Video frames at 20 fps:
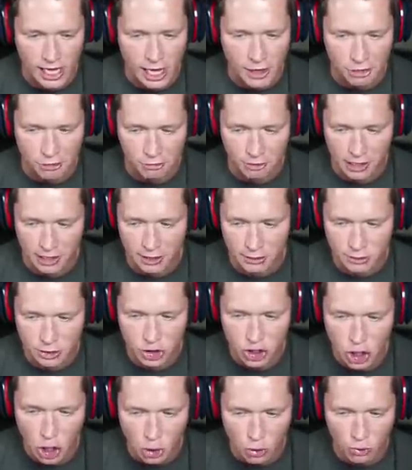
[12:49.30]
that 3? There was
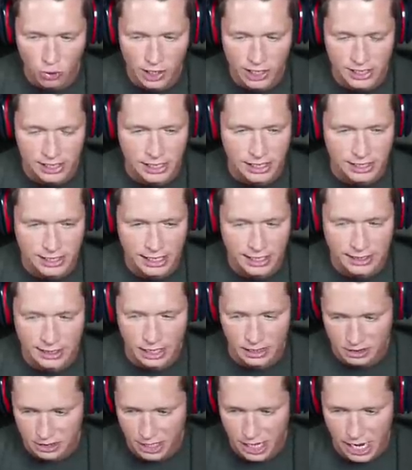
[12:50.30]
no reason to take
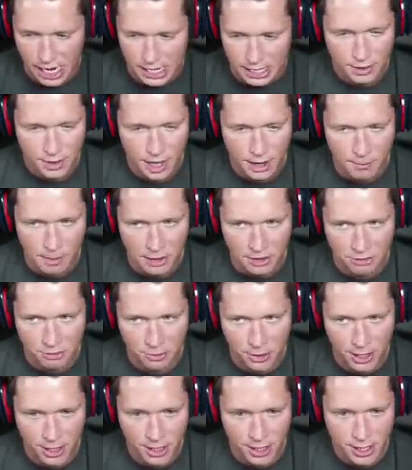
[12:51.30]
that shot. Down by
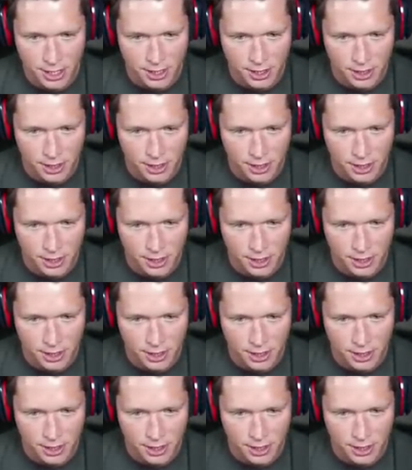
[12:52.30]
3.